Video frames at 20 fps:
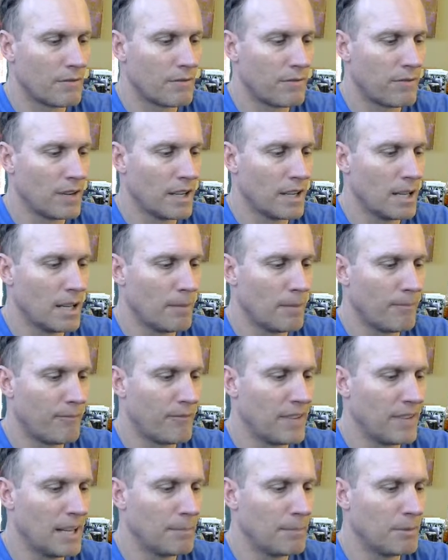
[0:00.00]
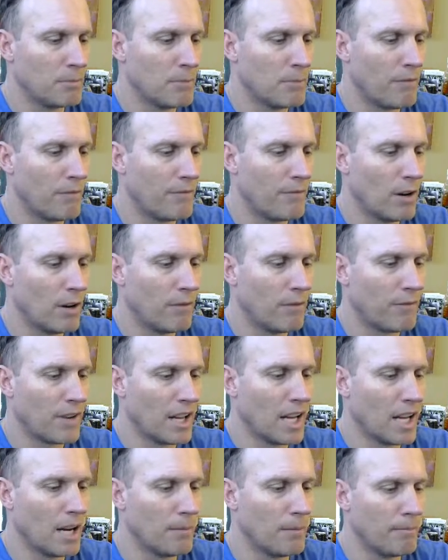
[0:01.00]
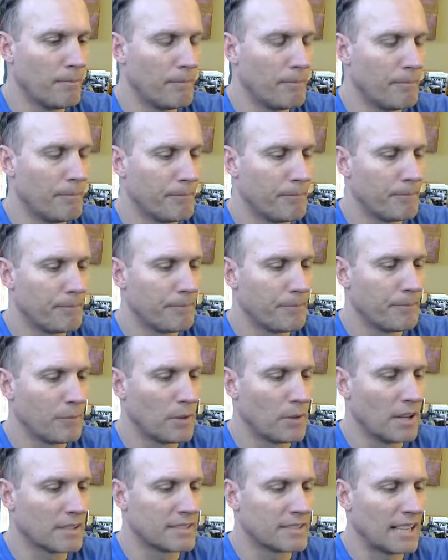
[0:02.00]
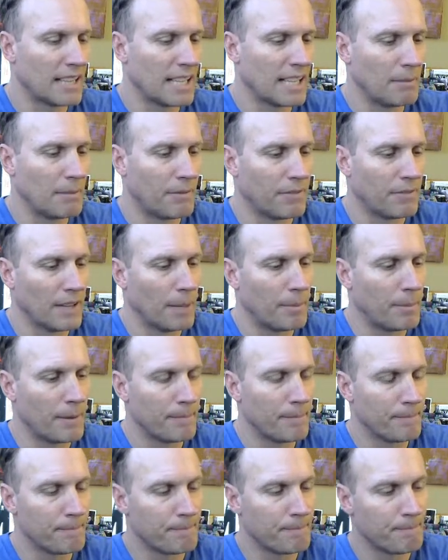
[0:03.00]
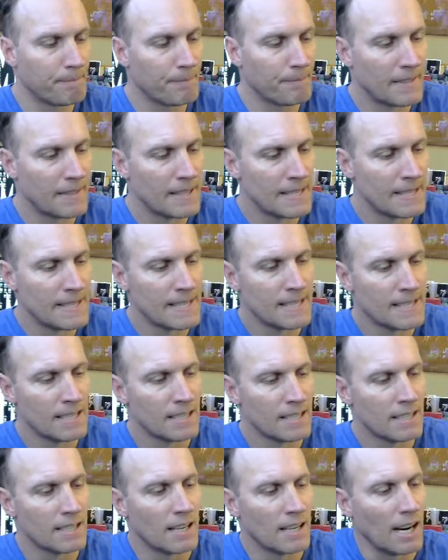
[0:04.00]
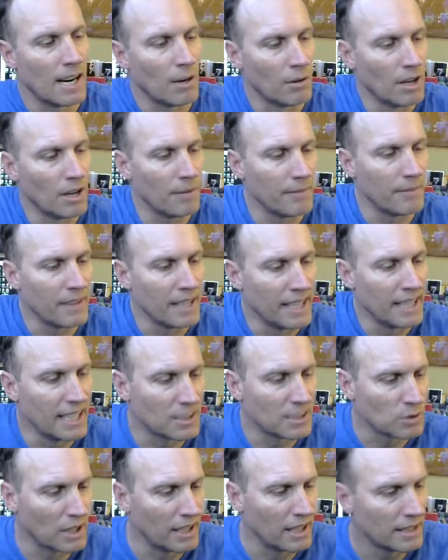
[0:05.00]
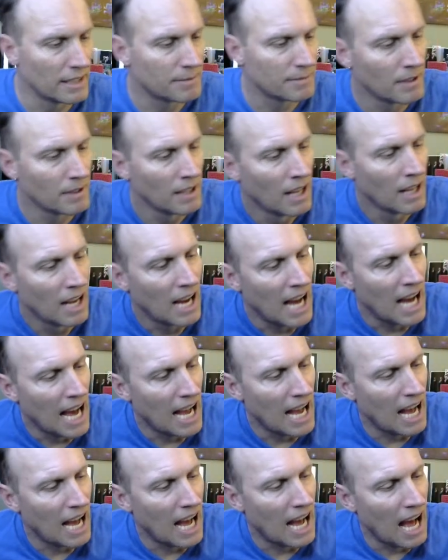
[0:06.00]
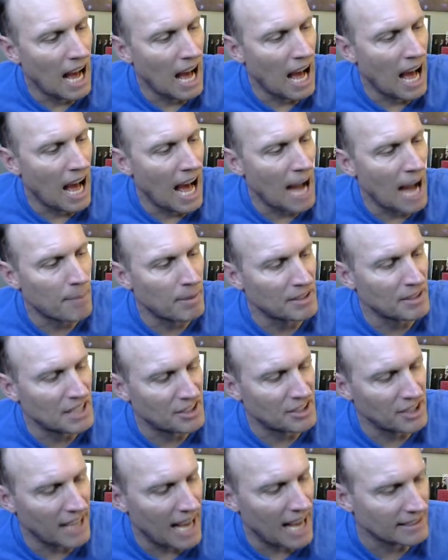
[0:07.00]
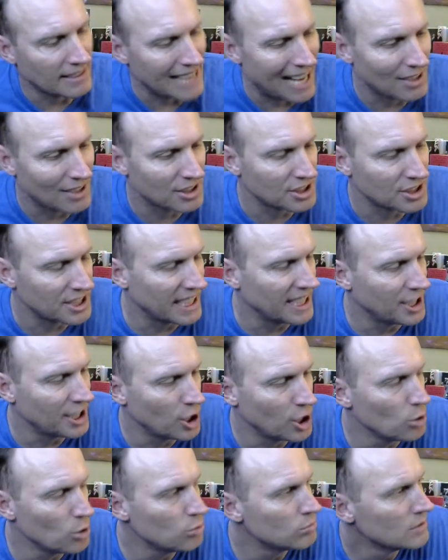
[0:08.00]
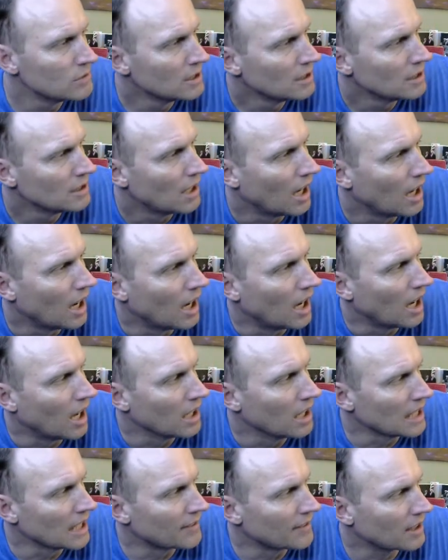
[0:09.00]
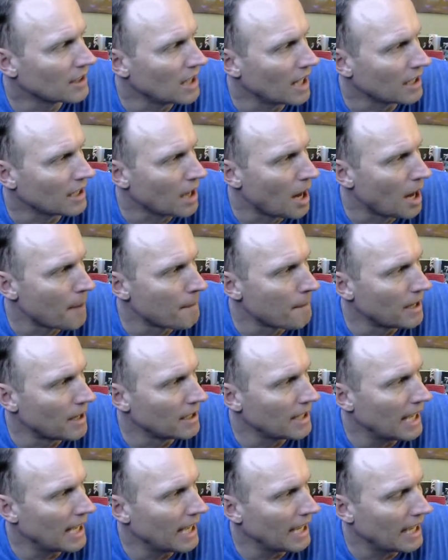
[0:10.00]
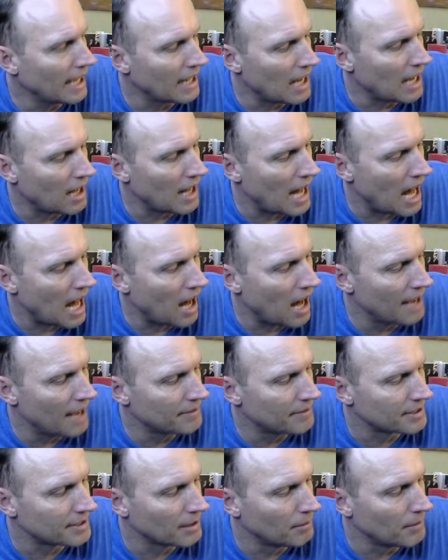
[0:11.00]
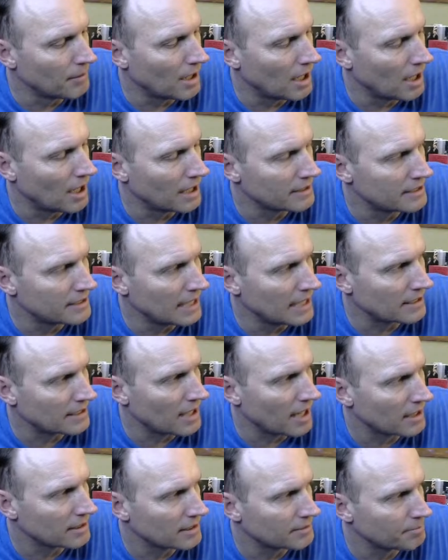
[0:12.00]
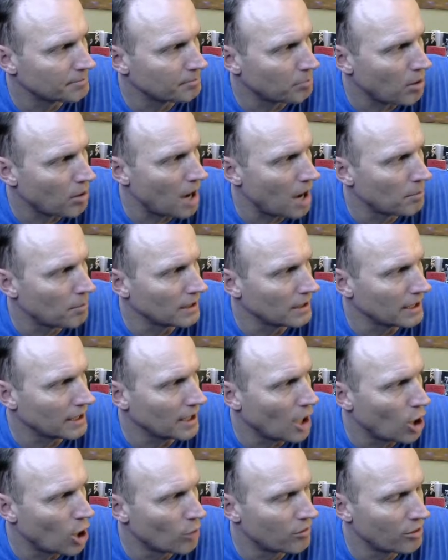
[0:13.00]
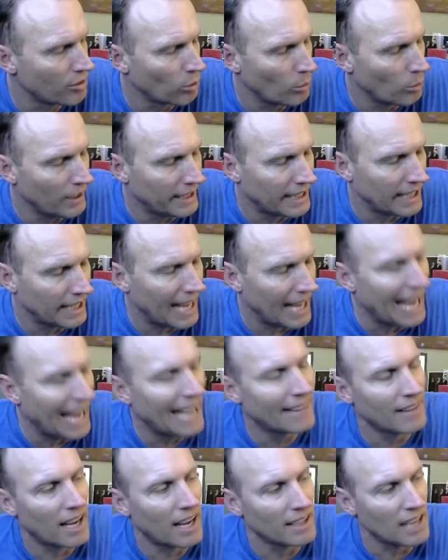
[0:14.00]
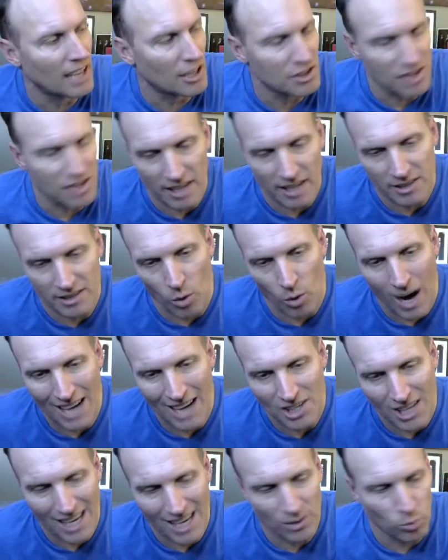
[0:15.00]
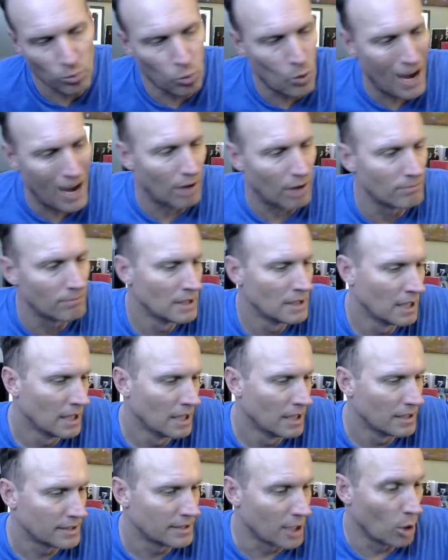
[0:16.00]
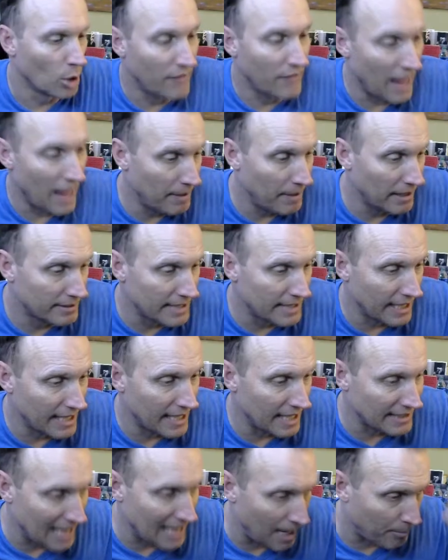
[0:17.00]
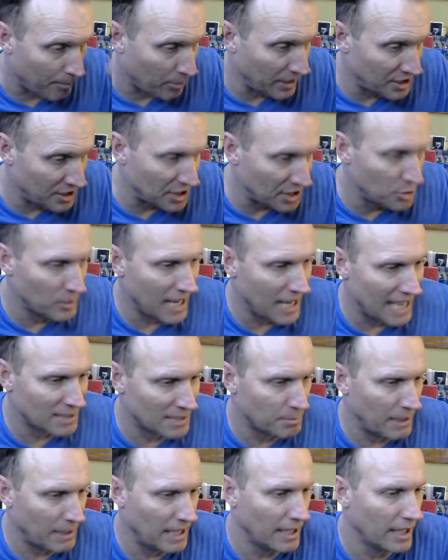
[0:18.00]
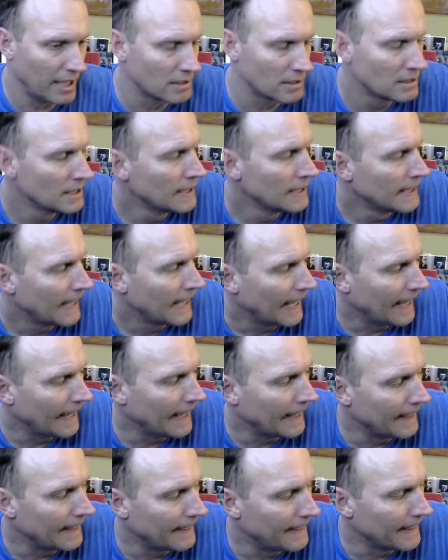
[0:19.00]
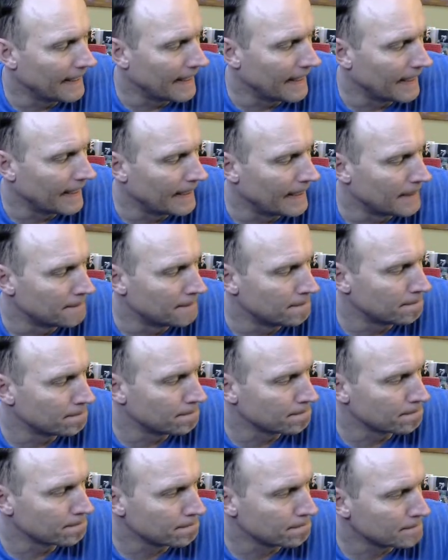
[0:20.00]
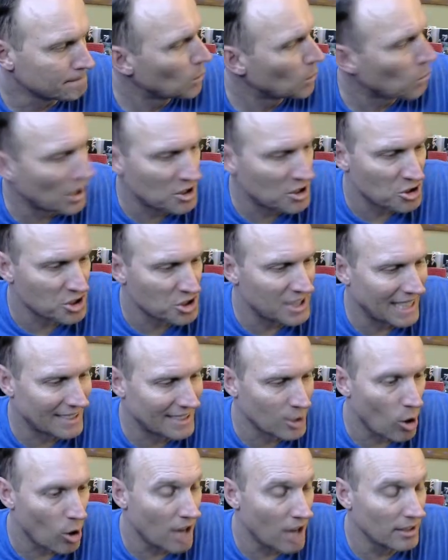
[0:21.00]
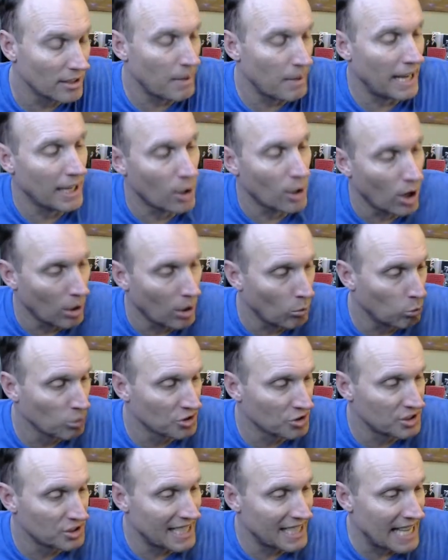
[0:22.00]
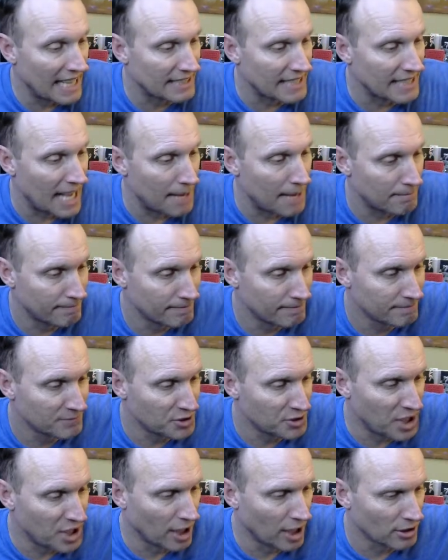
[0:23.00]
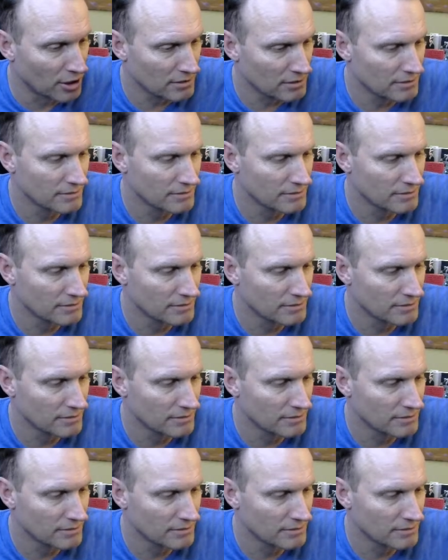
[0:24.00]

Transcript: Flip, you mofo. Flip. Well, it's not letting me flip it. All right. Well, it is what it is. I appreciate you guys. I'll see you 11 o'clock on Monday, and I'll have some TikToks probably over the weekend, and our stocks to watch as well. So with that being said, guys, I appreciate you guys being here, and watch your six, go hard in the paint, and we'll see you next time. Cheers.